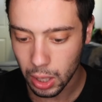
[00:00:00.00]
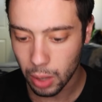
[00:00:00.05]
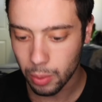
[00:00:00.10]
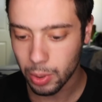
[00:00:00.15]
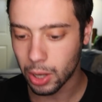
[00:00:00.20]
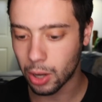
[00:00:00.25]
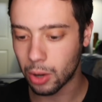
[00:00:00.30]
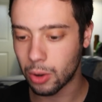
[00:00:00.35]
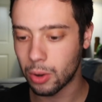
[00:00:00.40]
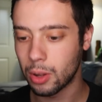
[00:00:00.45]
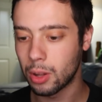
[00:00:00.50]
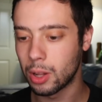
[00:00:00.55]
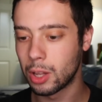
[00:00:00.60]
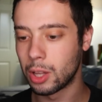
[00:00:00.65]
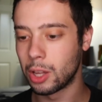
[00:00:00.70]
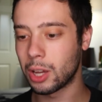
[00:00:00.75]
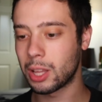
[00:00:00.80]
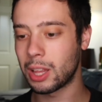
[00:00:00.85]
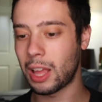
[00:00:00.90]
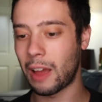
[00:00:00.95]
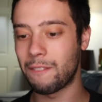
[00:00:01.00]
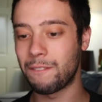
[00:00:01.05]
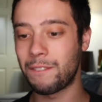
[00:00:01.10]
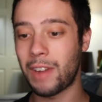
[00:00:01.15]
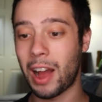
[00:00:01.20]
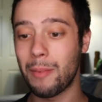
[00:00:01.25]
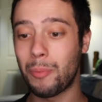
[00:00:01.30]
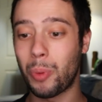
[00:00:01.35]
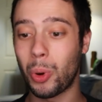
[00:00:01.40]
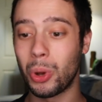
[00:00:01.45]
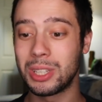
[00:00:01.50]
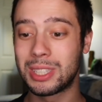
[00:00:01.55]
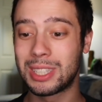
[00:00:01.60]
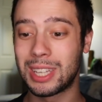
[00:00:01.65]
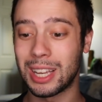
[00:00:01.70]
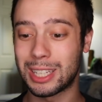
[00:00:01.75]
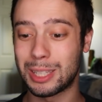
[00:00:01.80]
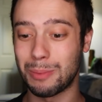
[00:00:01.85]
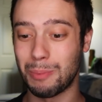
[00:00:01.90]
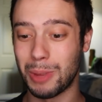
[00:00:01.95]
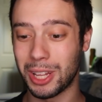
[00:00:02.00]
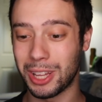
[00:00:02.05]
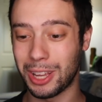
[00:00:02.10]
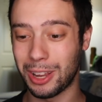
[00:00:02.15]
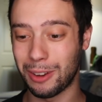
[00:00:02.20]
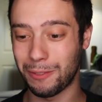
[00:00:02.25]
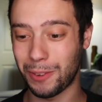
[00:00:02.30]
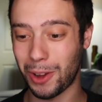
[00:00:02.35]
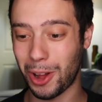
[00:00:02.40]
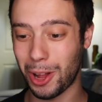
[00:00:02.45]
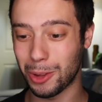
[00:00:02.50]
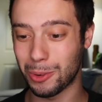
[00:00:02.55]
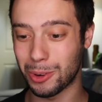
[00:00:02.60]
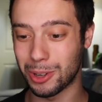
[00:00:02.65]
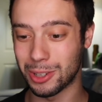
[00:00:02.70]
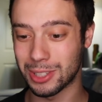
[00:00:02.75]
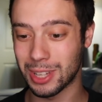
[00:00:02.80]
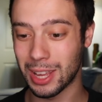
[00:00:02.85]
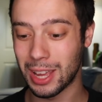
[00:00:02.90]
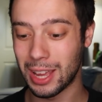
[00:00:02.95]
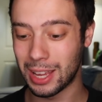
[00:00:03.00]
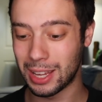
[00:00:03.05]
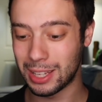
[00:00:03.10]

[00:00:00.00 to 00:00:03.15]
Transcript: There we go. Look at that, 5.6 million followers.